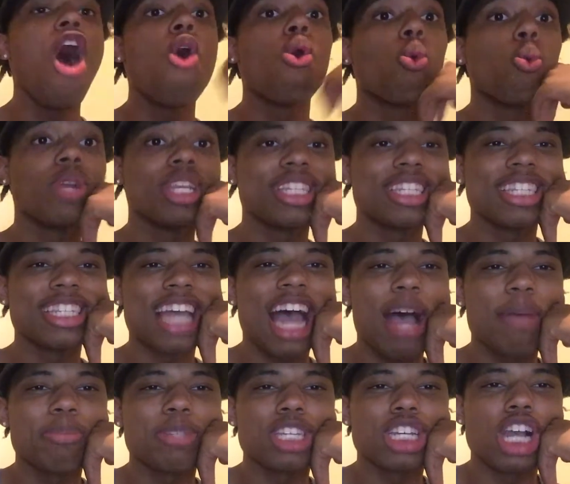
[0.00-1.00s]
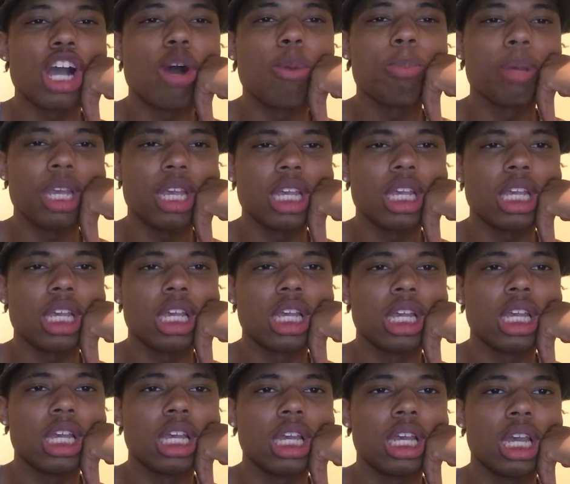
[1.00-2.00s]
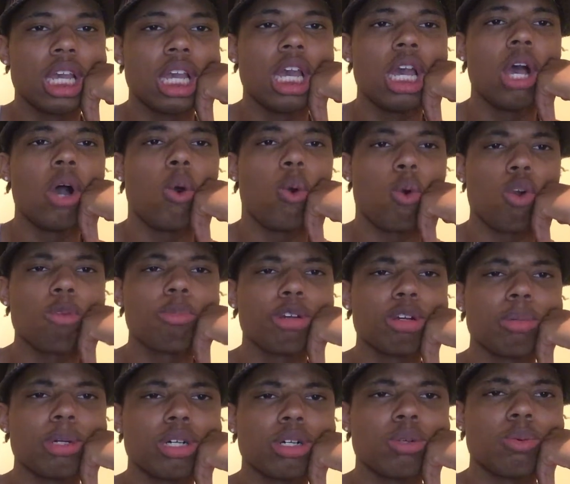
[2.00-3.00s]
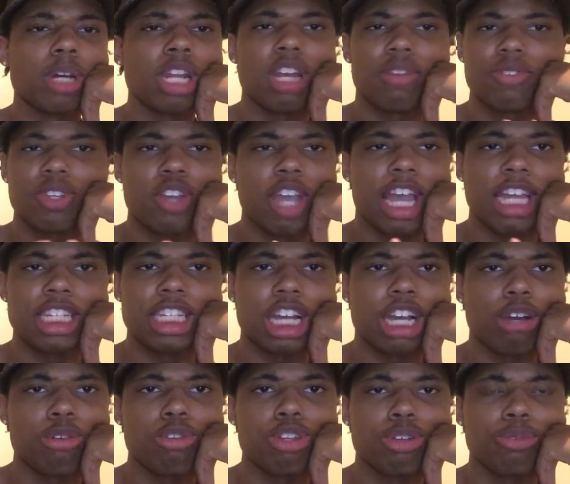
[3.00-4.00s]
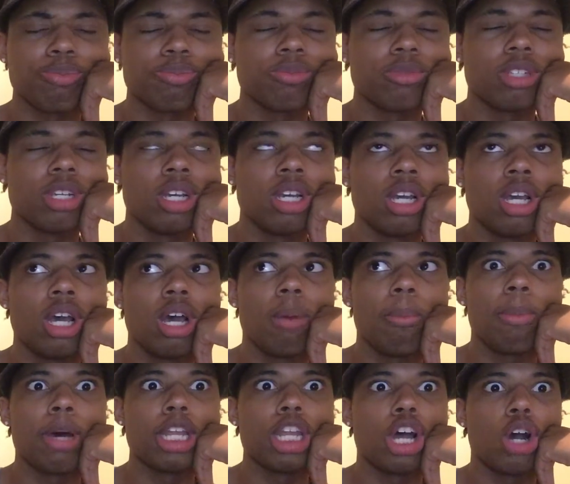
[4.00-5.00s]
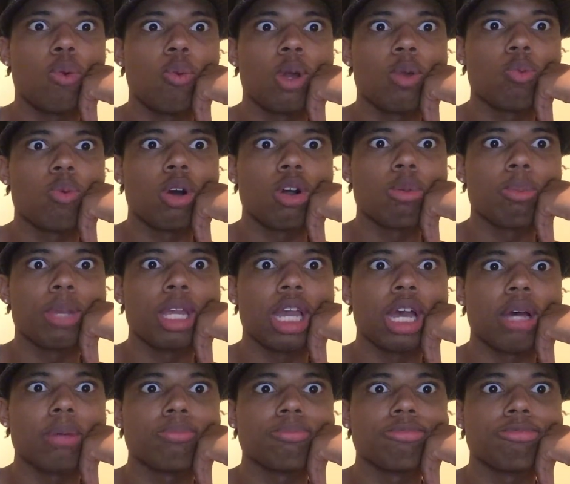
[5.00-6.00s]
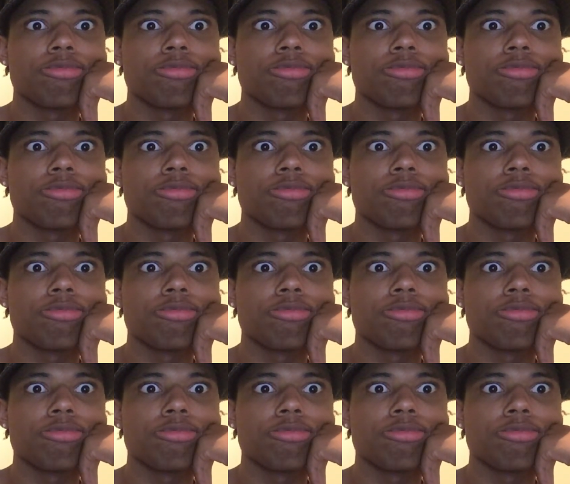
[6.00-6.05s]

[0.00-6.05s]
We stopped to go pee or boo boo, whatever you had to go do. But no one woke me up.